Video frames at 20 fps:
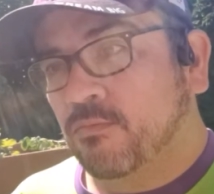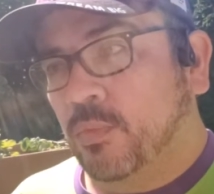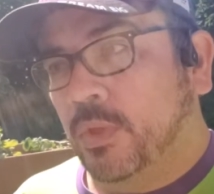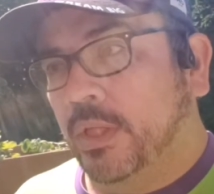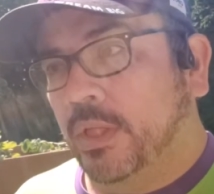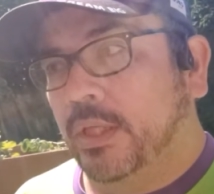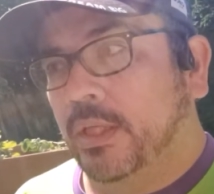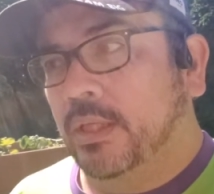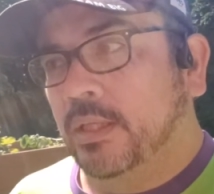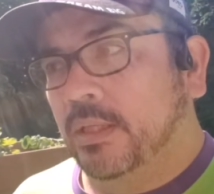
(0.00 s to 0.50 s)

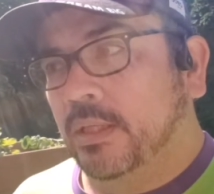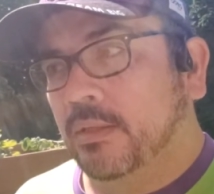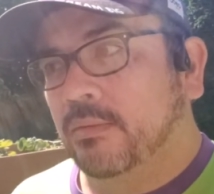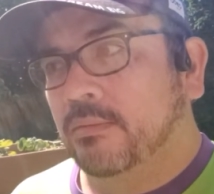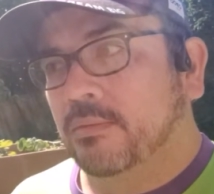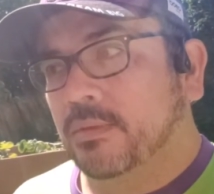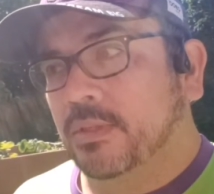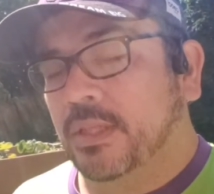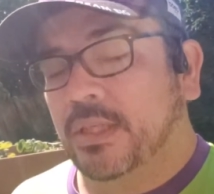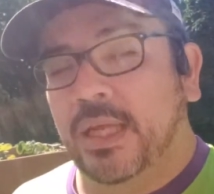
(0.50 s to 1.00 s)
really
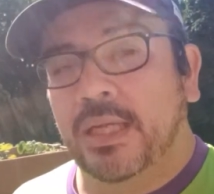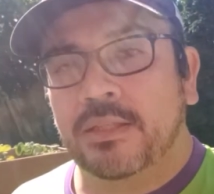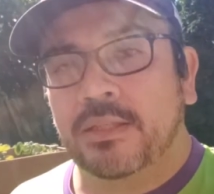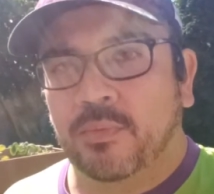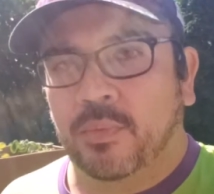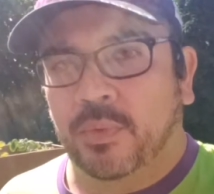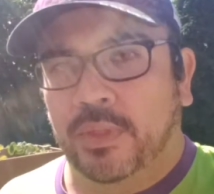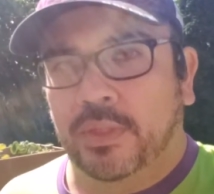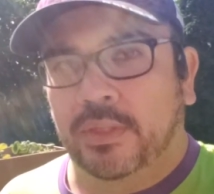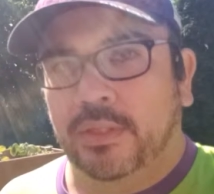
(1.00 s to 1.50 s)

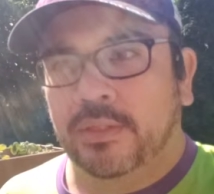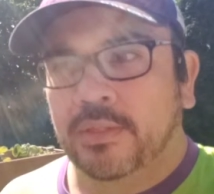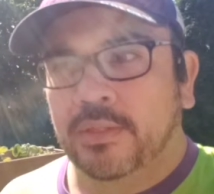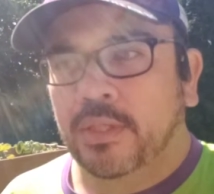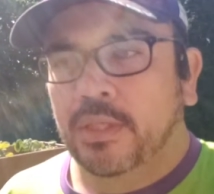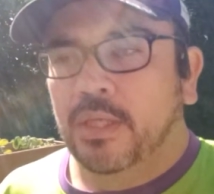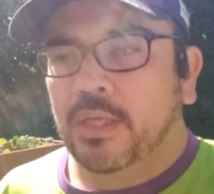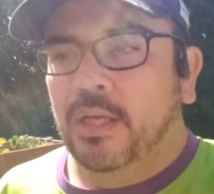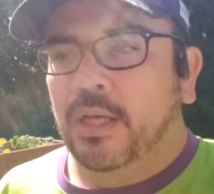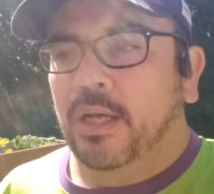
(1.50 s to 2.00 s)
connect with.
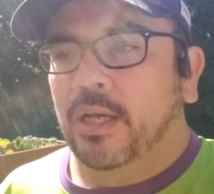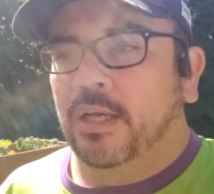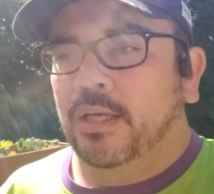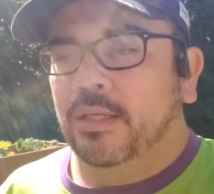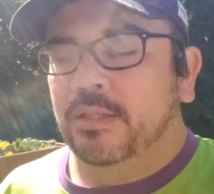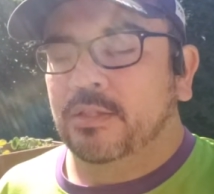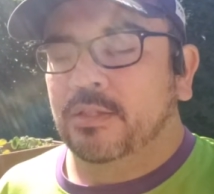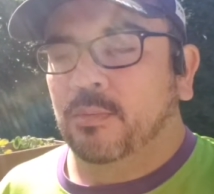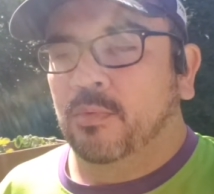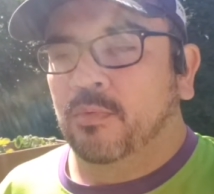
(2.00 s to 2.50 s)

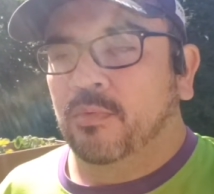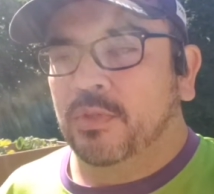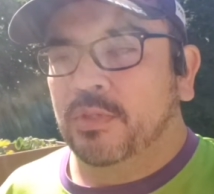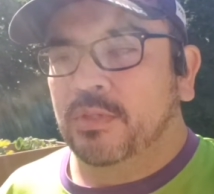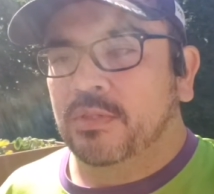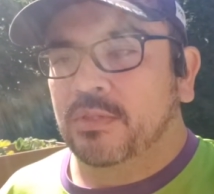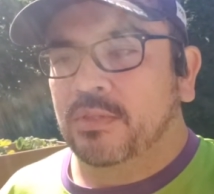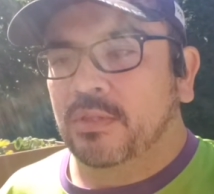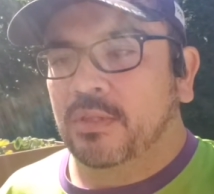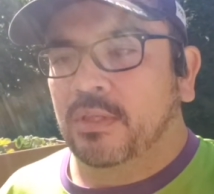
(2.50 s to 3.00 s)
Some of
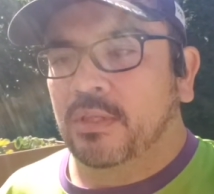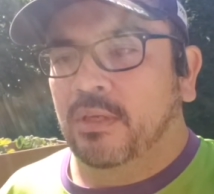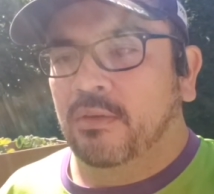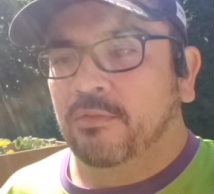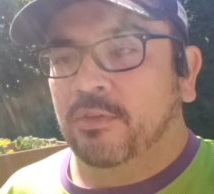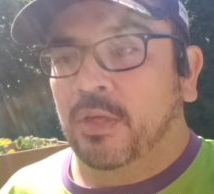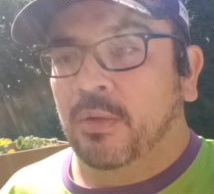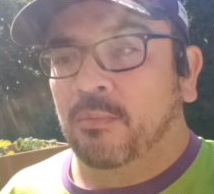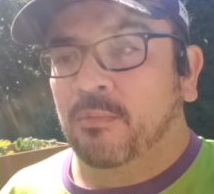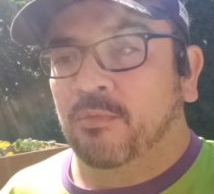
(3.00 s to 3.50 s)
us
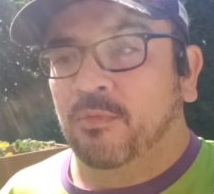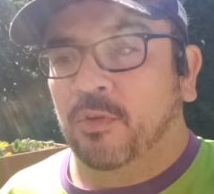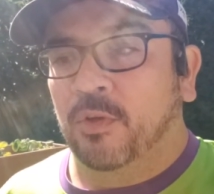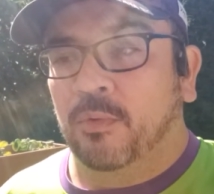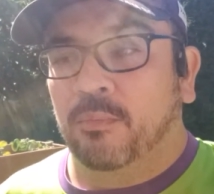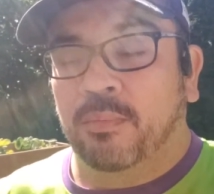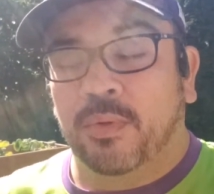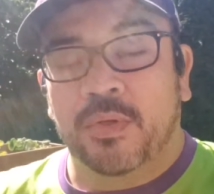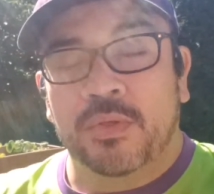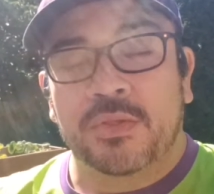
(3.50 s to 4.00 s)
have come
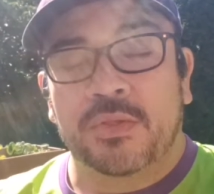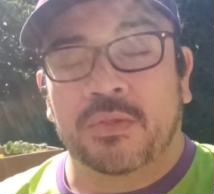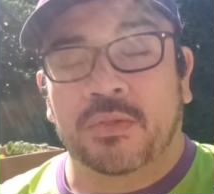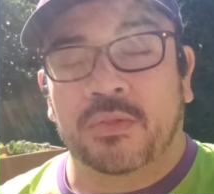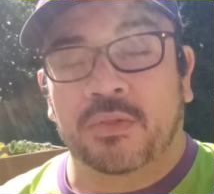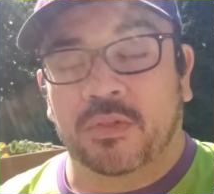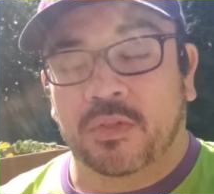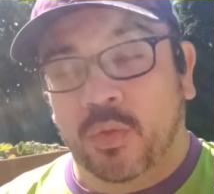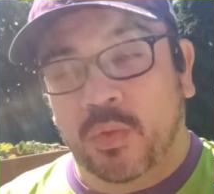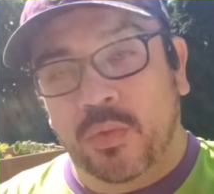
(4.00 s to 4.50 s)
for
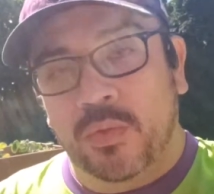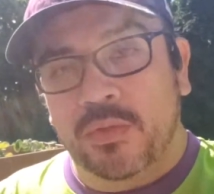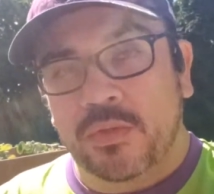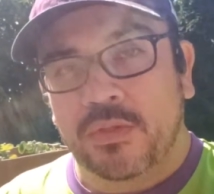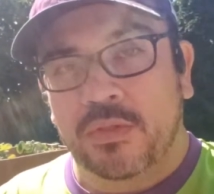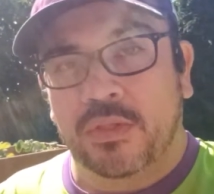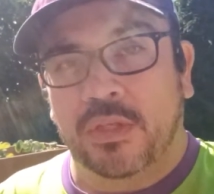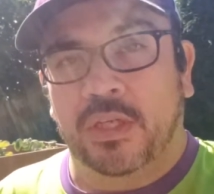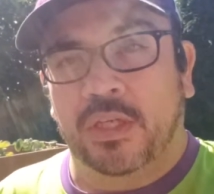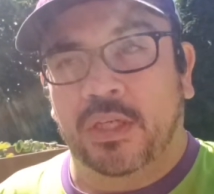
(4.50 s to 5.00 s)
personal
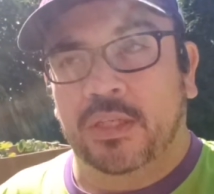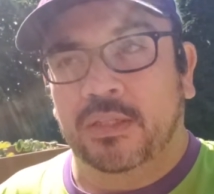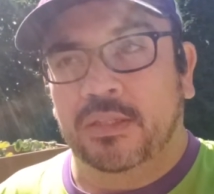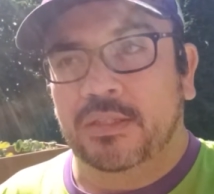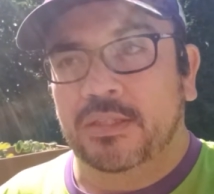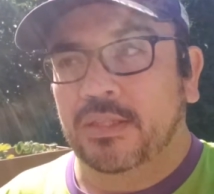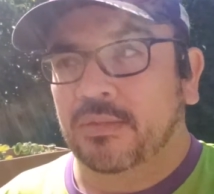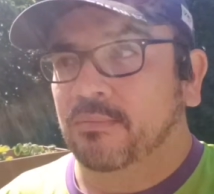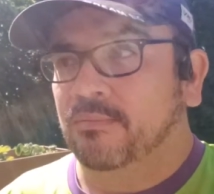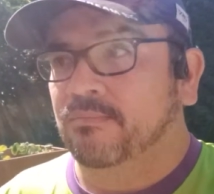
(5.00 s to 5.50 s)
goals
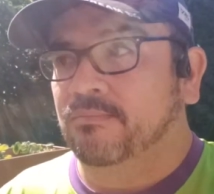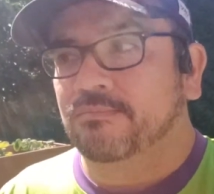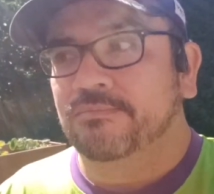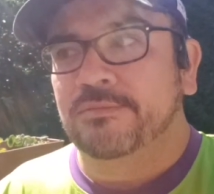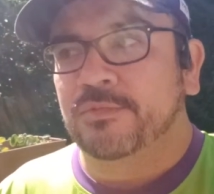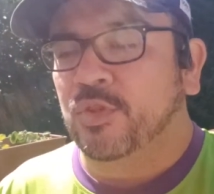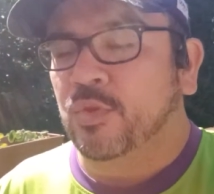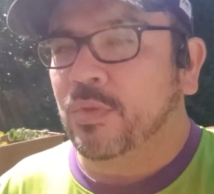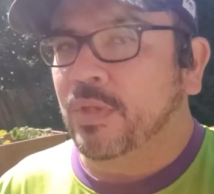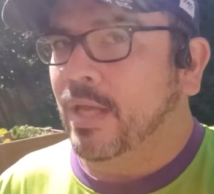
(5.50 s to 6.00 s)
to
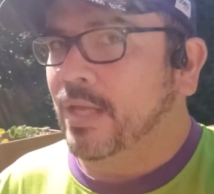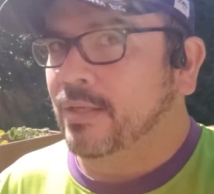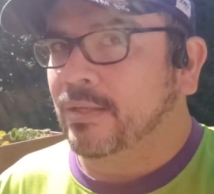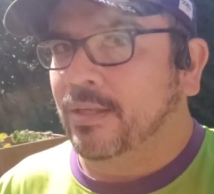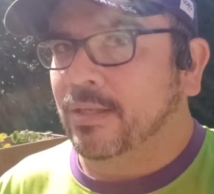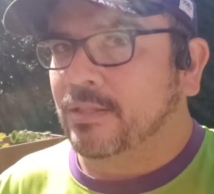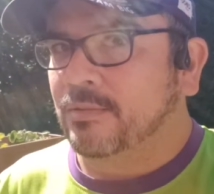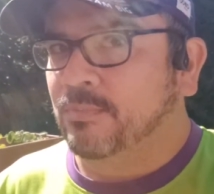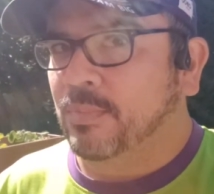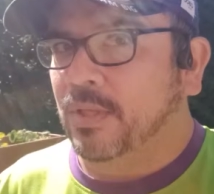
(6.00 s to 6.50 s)
do that
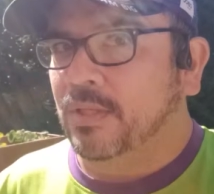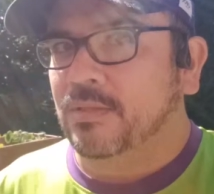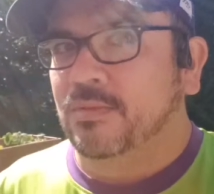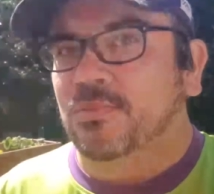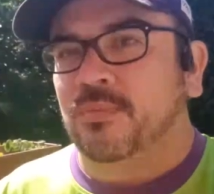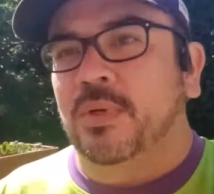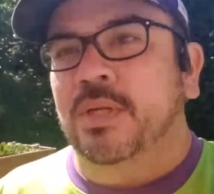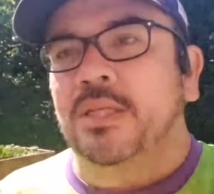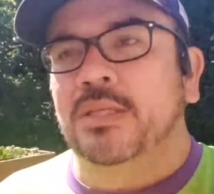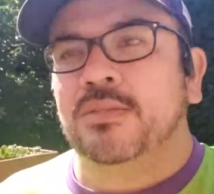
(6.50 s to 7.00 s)
next best
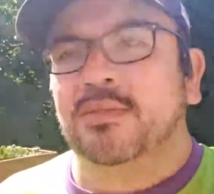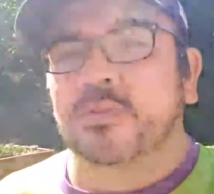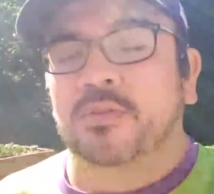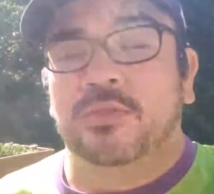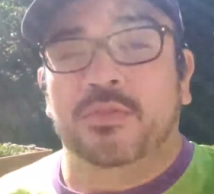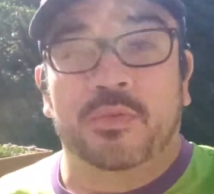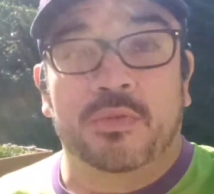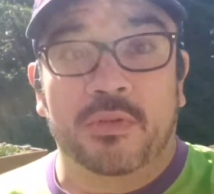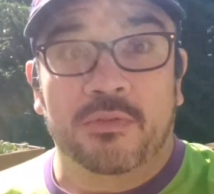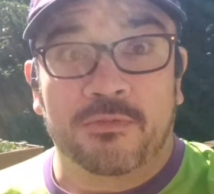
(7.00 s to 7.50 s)
race or
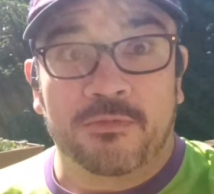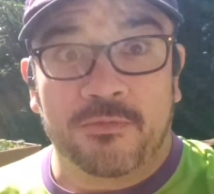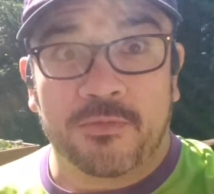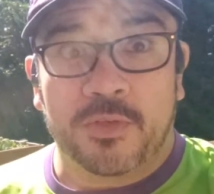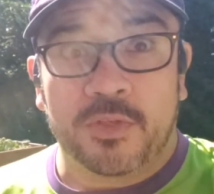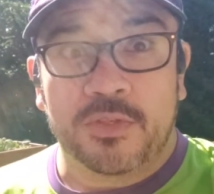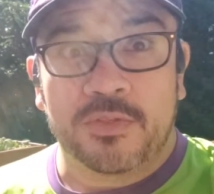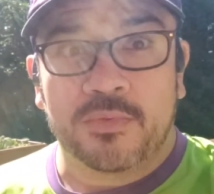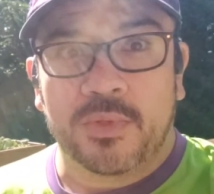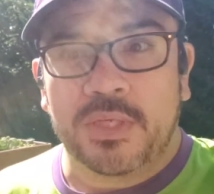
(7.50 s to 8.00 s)
do your
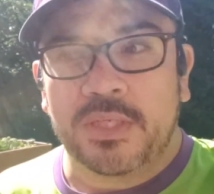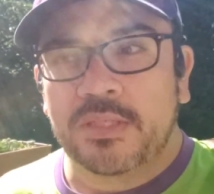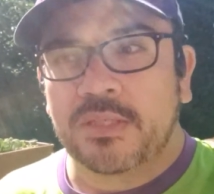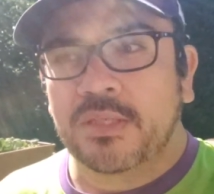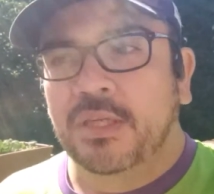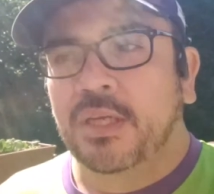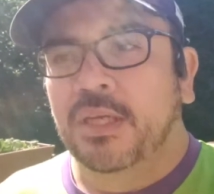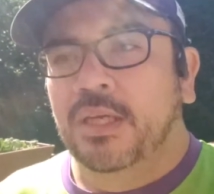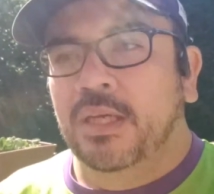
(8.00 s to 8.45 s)
first race,